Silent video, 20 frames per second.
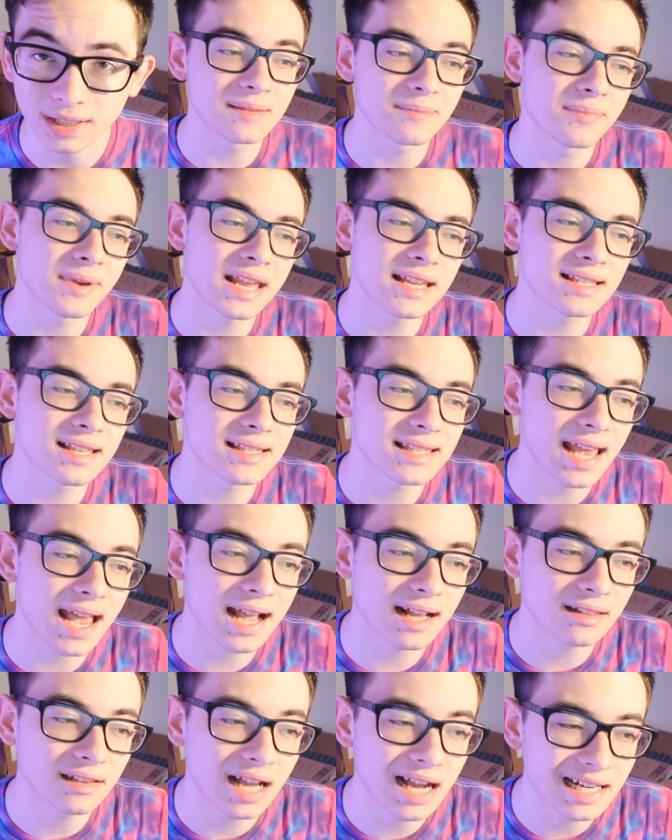Its base
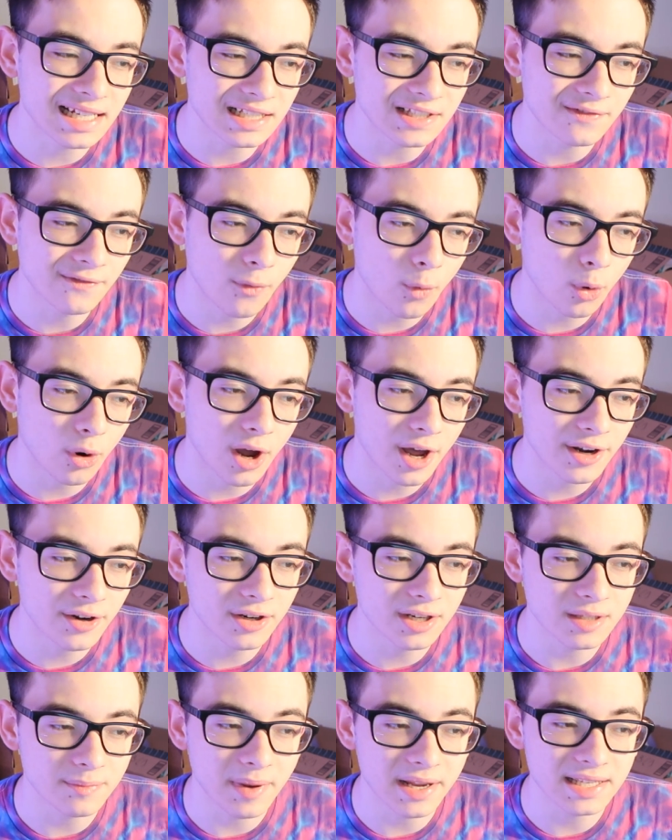attack line is
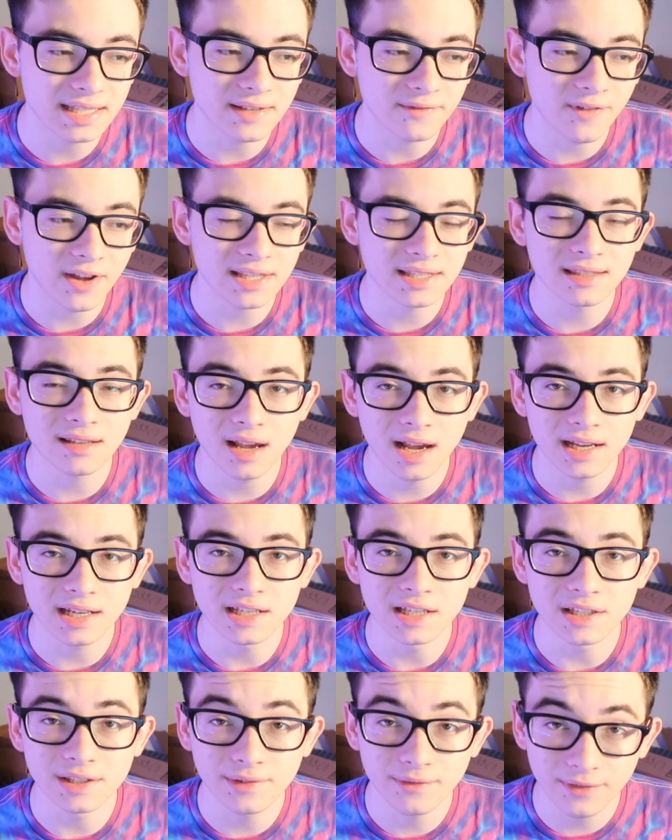400, its base defense line
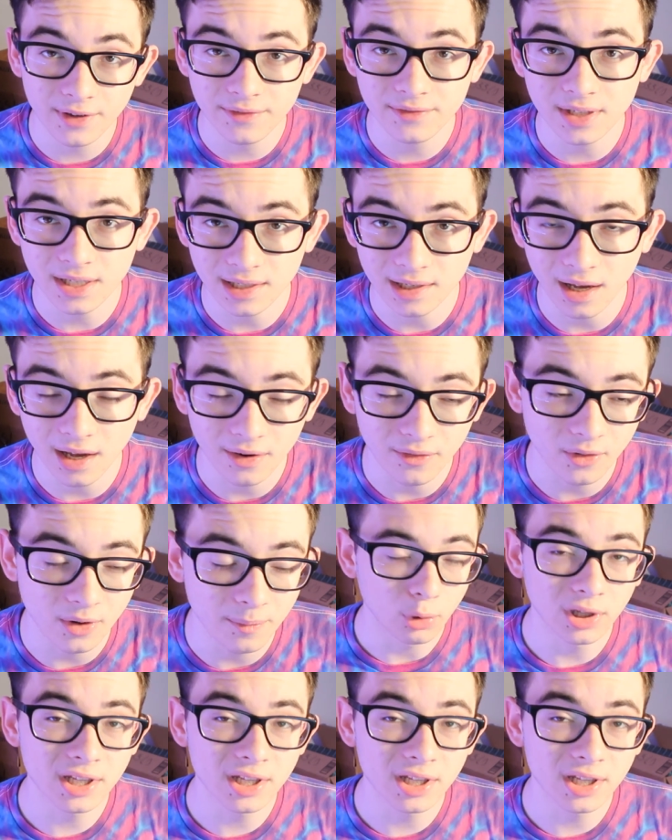is 1,500.